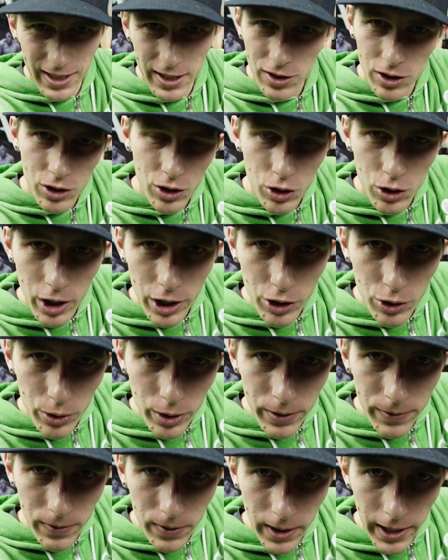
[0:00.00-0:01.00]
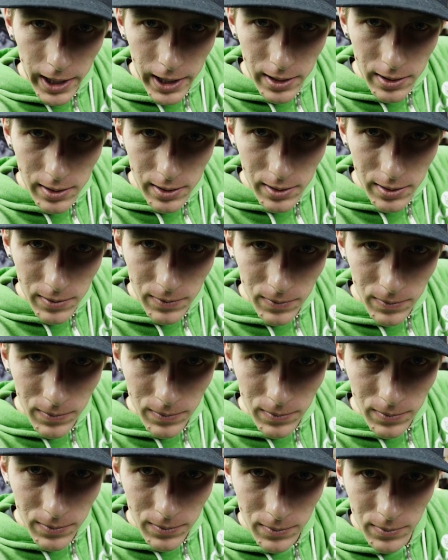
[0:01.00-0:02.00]
is a stretch reflex.
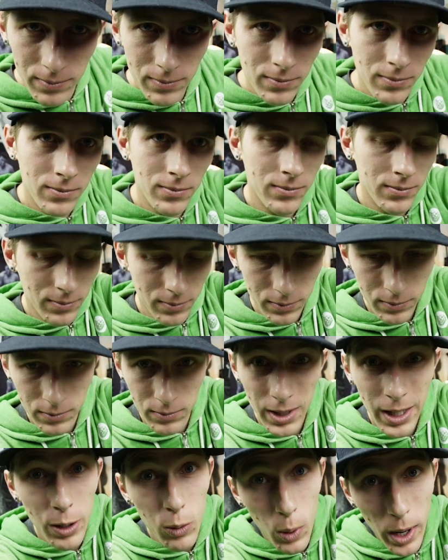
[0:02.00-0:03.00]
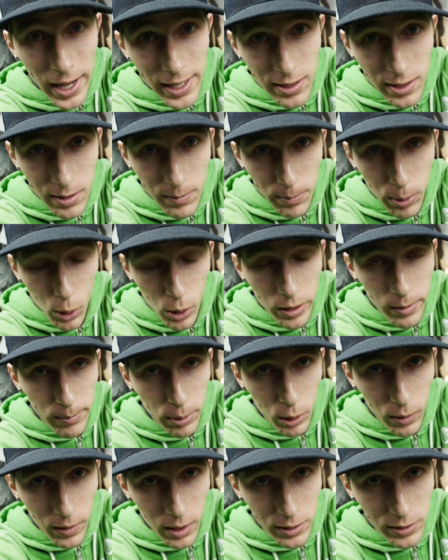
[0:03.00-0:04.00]
And why is it important
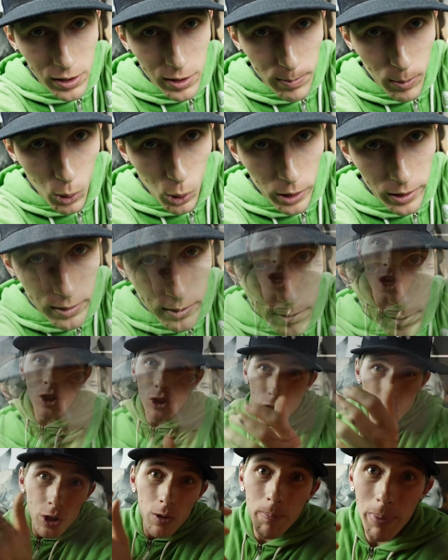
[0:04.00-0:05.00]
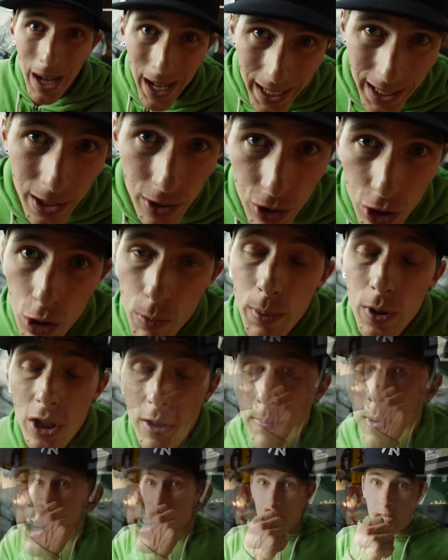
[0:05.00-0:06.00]
in pole vault and sports? So your body is super
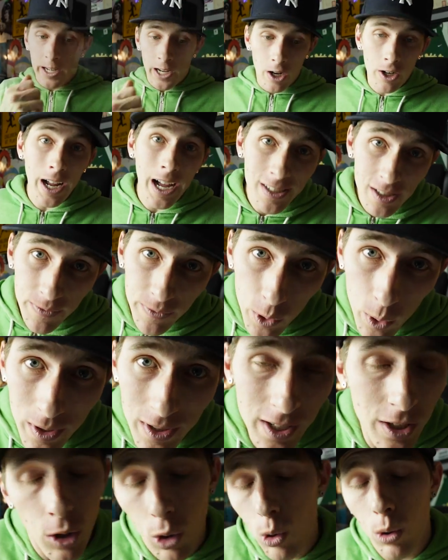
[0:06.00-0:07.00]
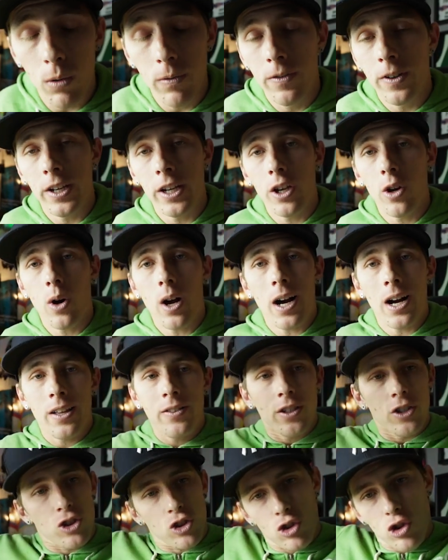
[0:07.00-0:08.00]
smart and Now guys, if you want to see the whole video
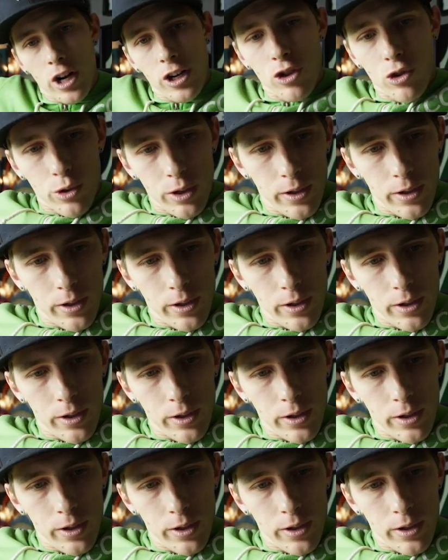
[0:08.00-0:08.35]
on the stretch